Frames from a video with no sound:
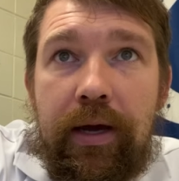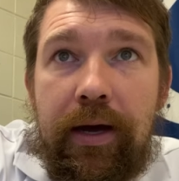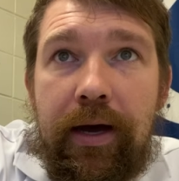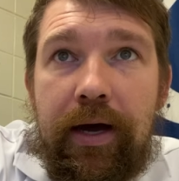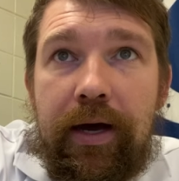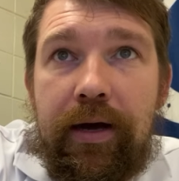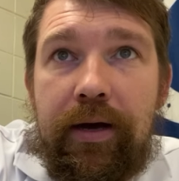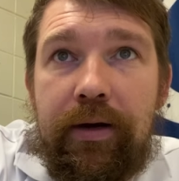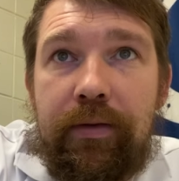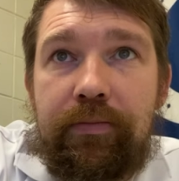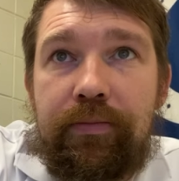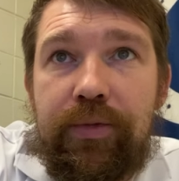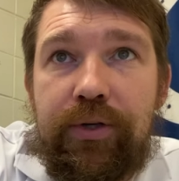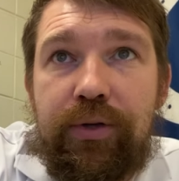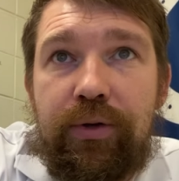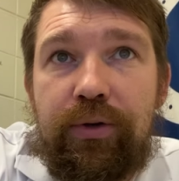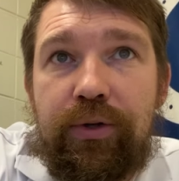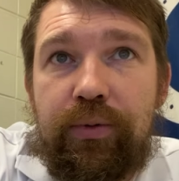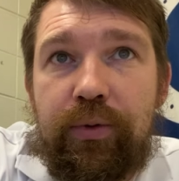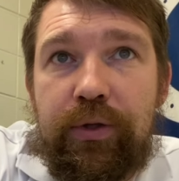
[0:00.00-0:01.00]
Um,
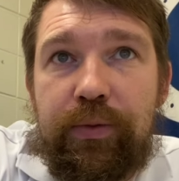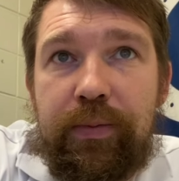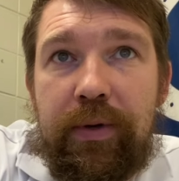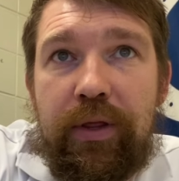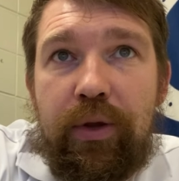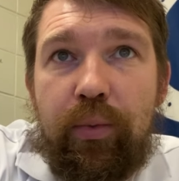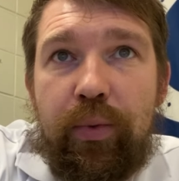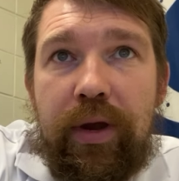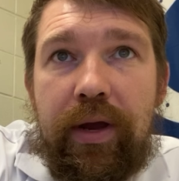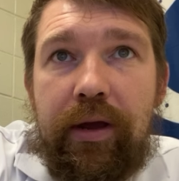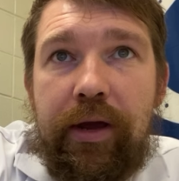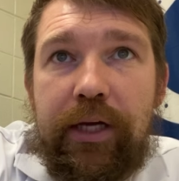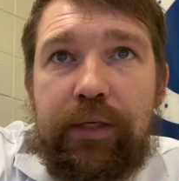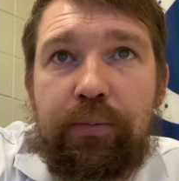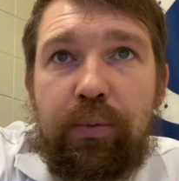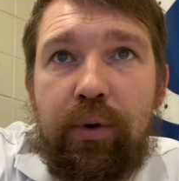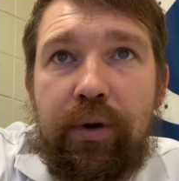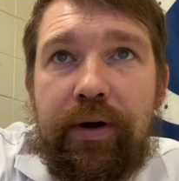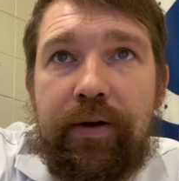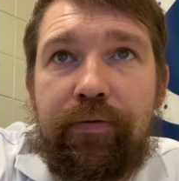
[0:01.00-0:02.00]
students will spend the week
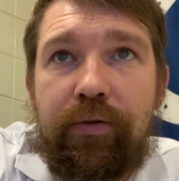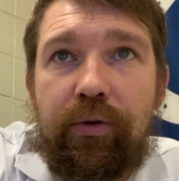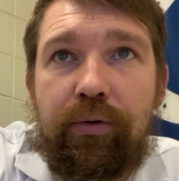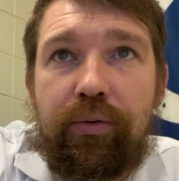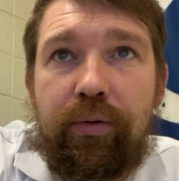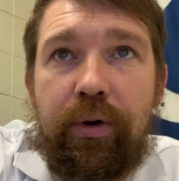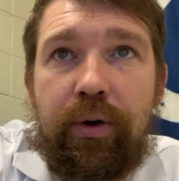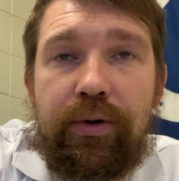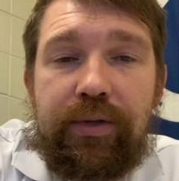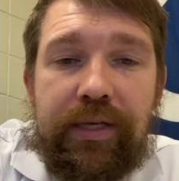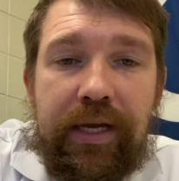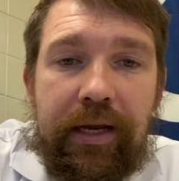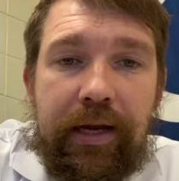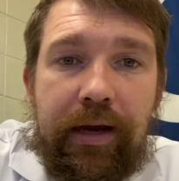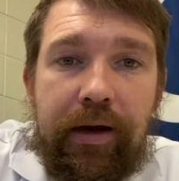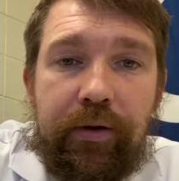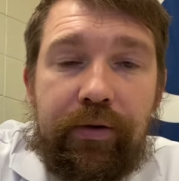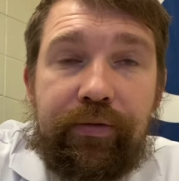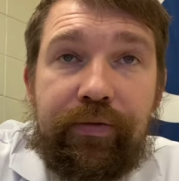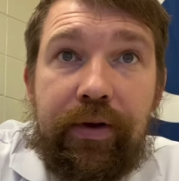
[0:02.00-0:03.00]
exploring different careers and
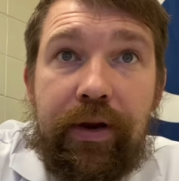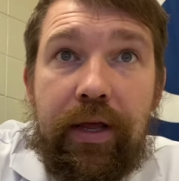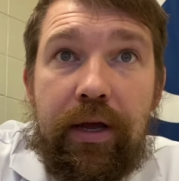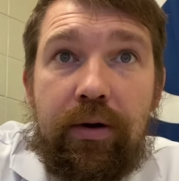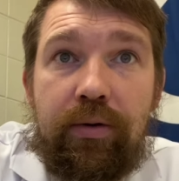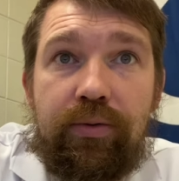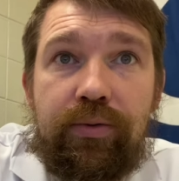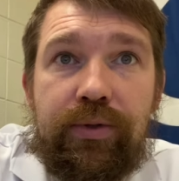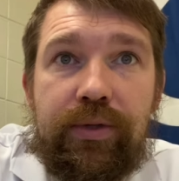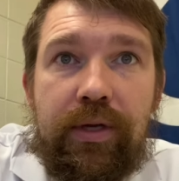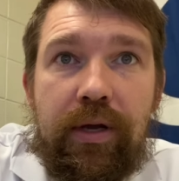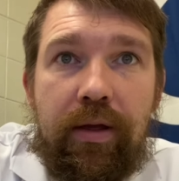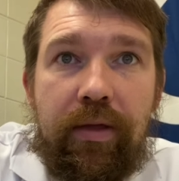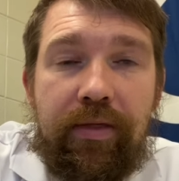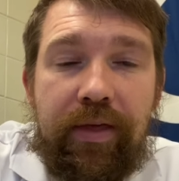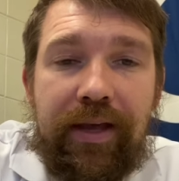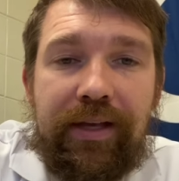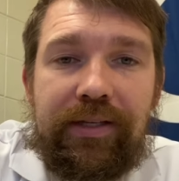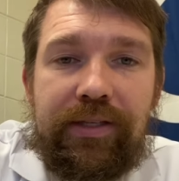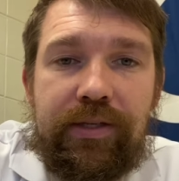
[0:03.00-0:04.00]
college videos
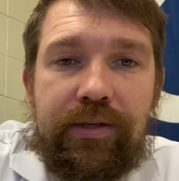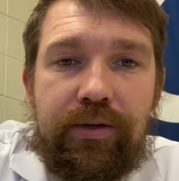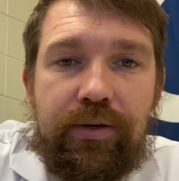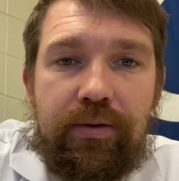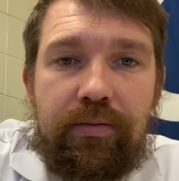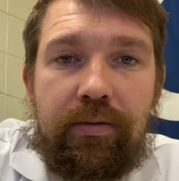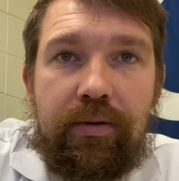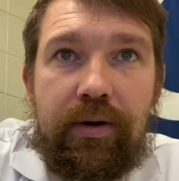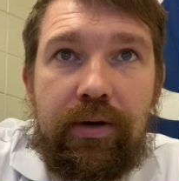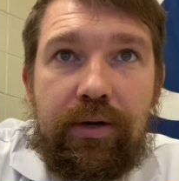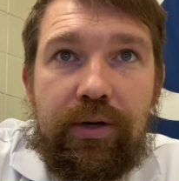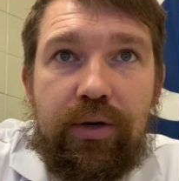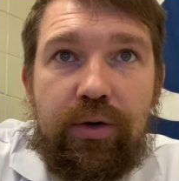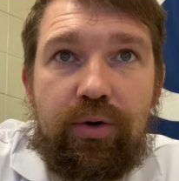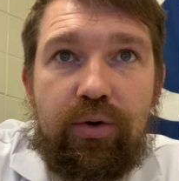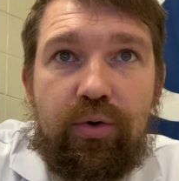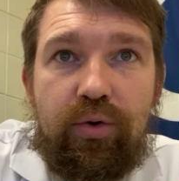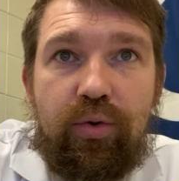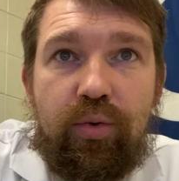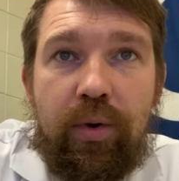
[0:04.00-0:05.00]
thanks
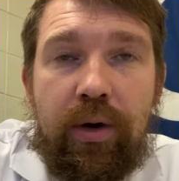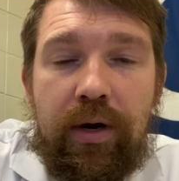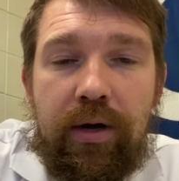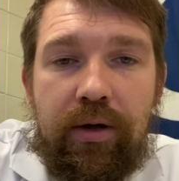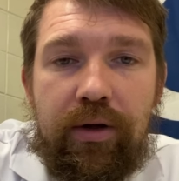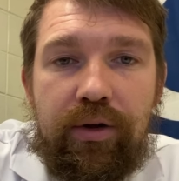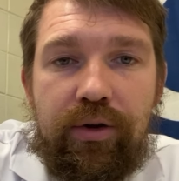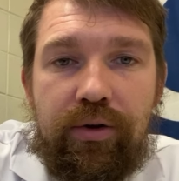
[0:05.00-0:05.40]
to